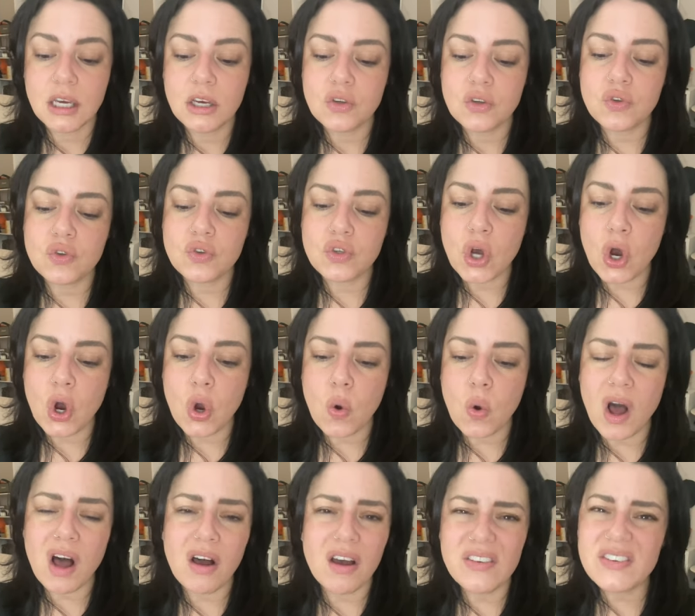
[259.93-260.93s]
So
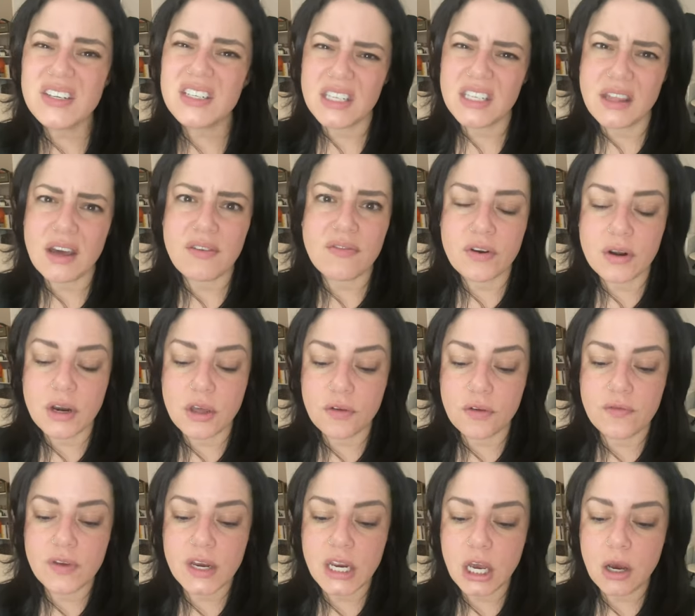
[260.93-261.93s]
I'll have to say that for another
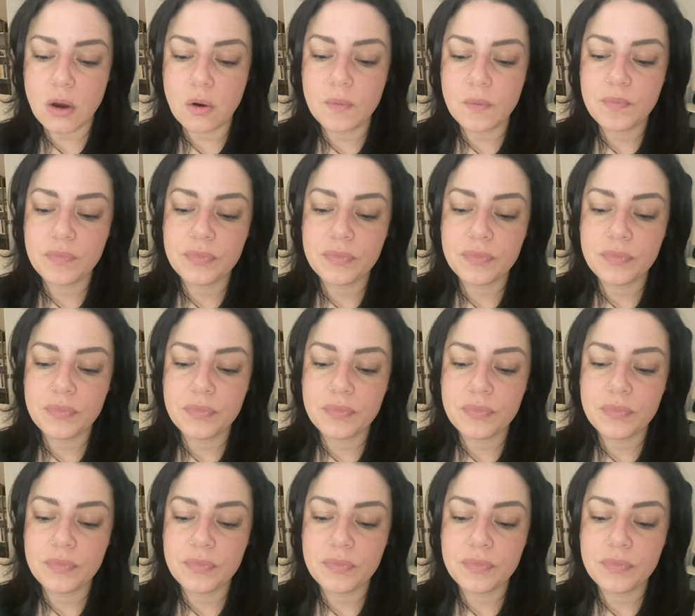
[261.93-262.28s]
video.